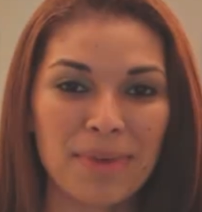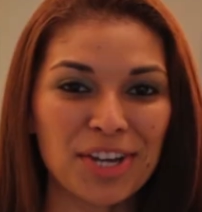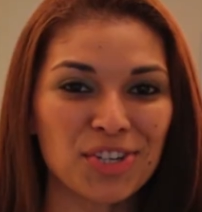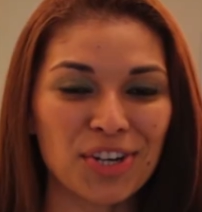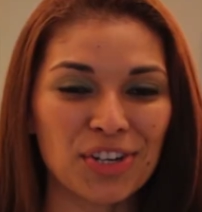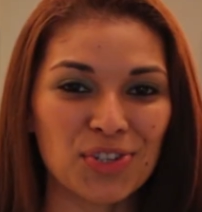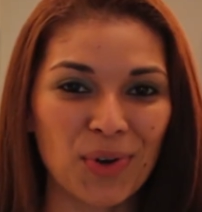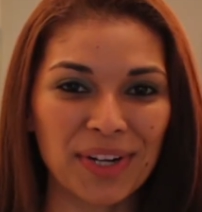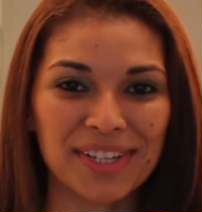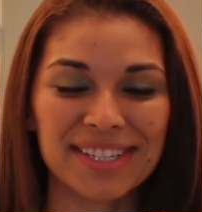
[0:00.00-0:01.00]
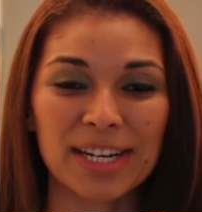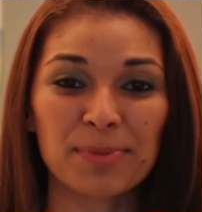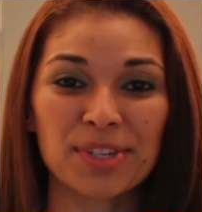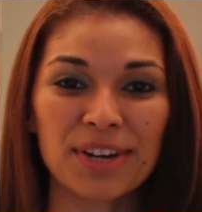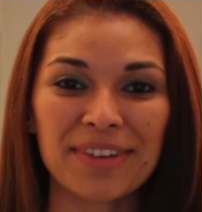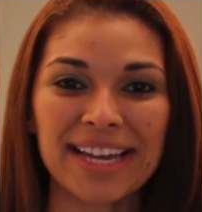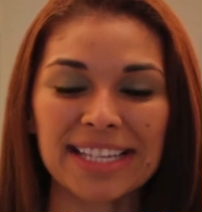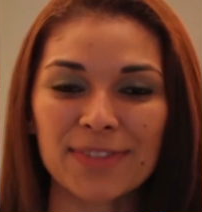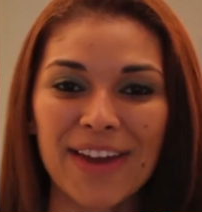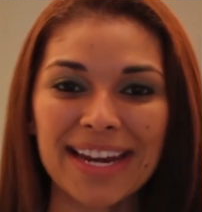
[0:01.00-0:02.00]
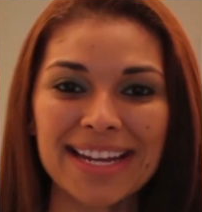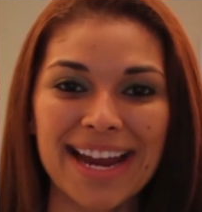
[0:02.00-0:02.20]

Make sure to join us in observing Hispanic